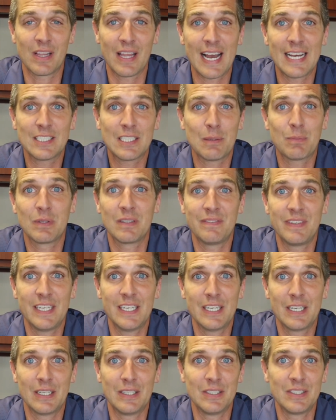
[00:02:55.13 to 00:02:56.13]
last couple of
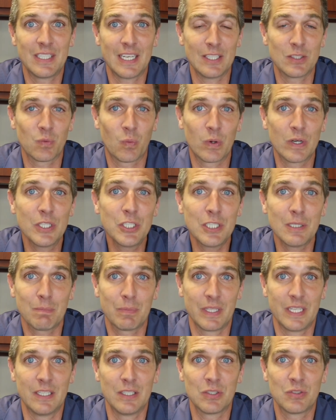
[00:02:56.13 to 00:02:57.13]
years as worship
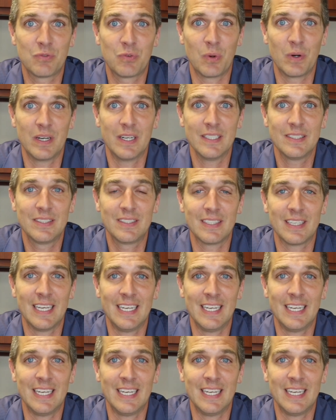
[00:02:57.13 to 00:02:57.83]
leaders for us.